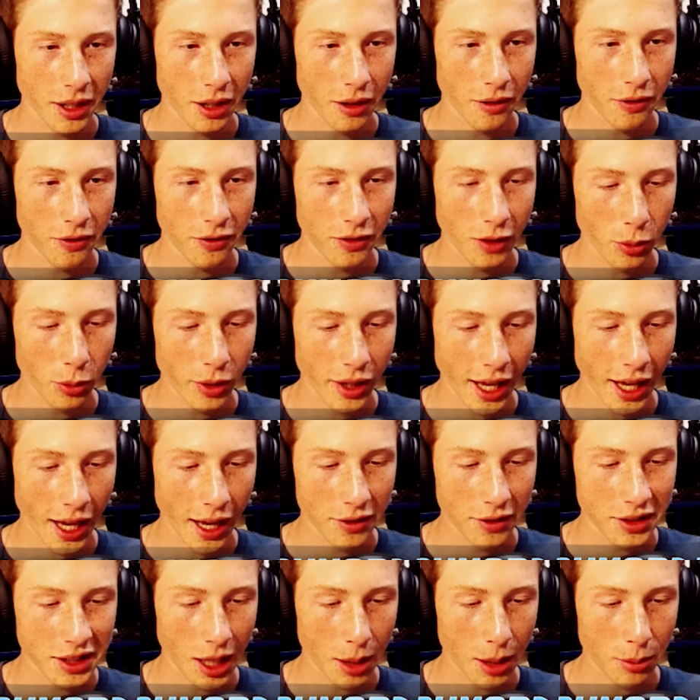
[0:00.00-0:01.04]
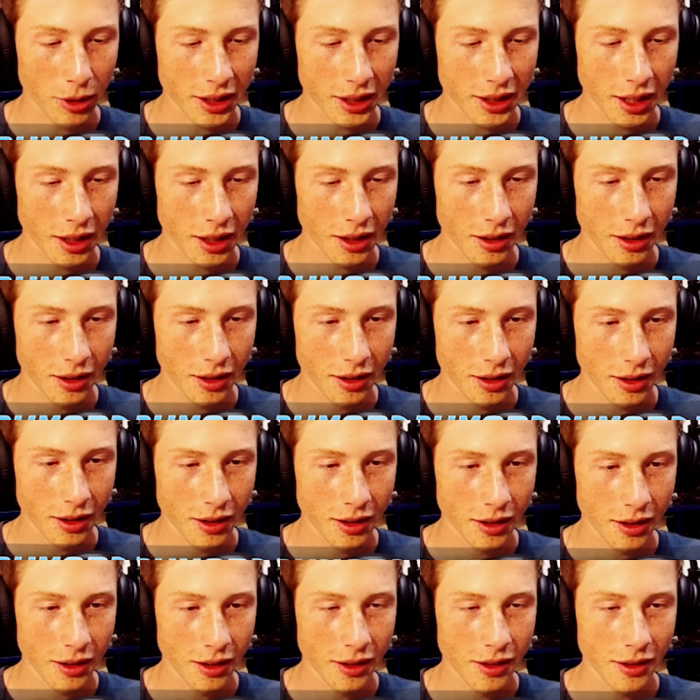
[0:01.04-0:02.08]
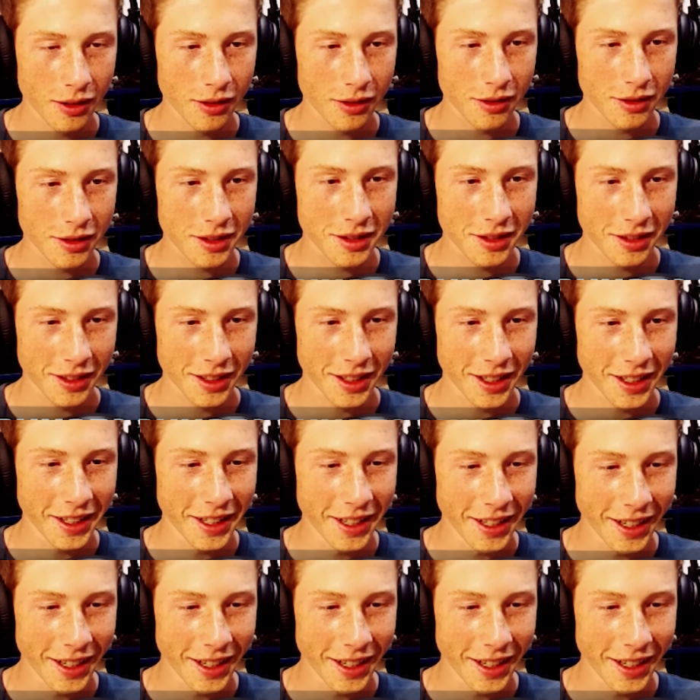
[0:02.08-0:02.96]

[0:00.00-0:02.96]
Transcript: Just make a floating half slab right there. No.